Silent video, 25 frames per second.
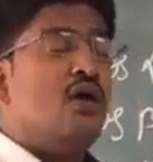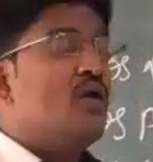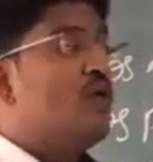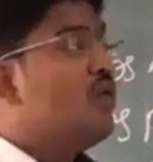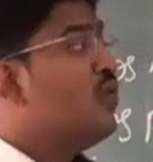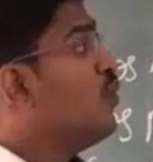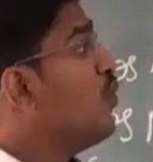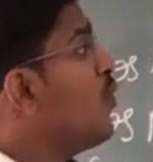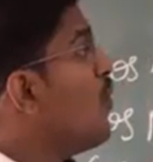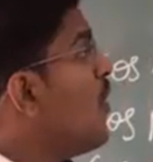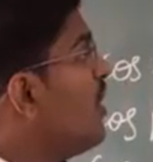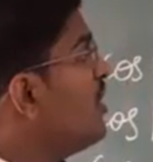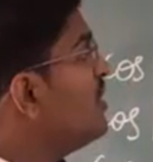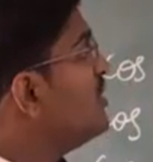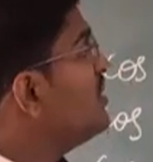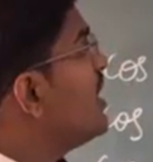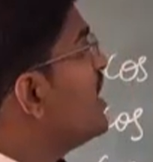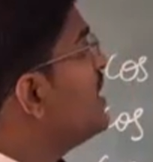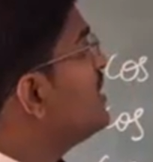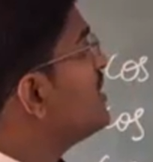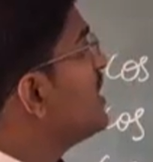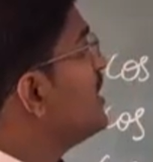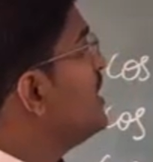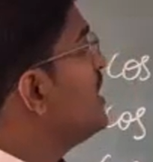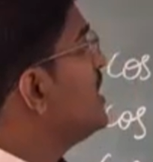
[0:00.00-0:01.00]
what they
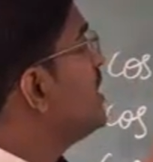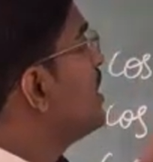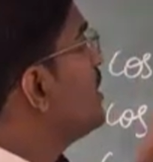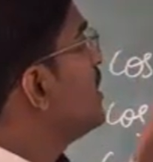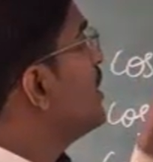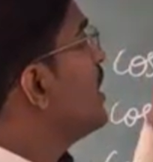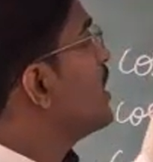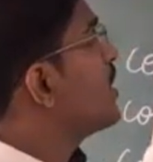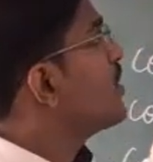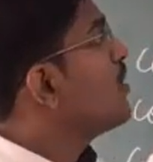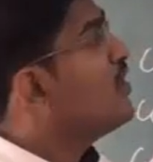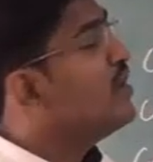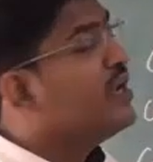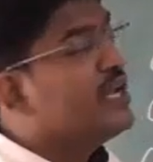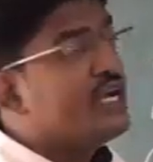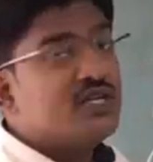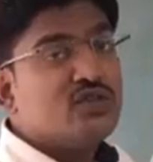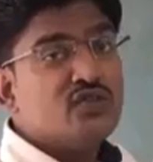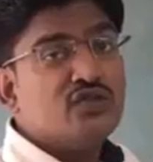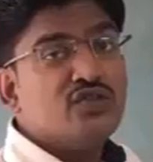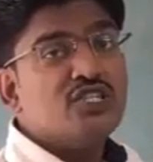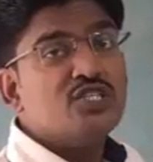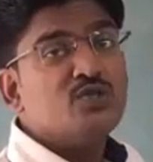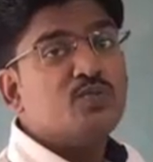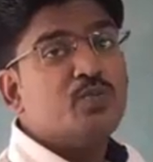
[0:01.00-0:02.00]
are telling according
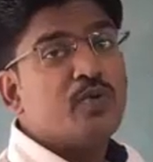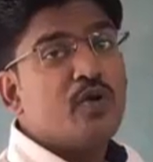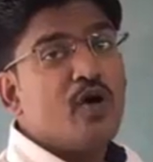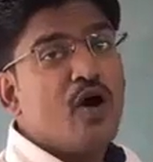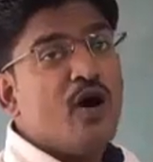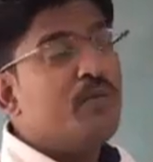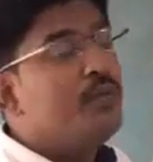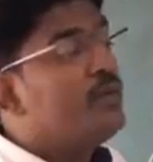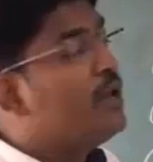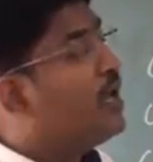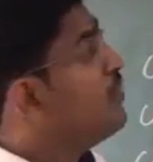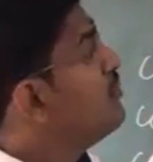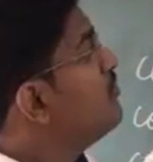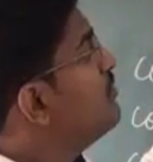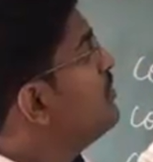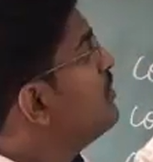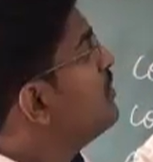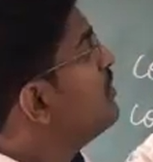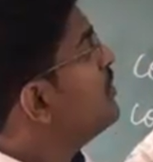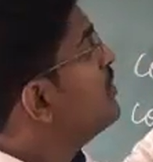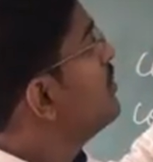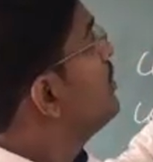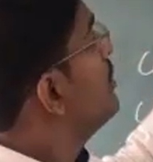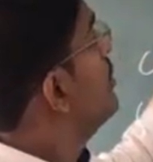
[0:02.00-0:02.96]
to this problem,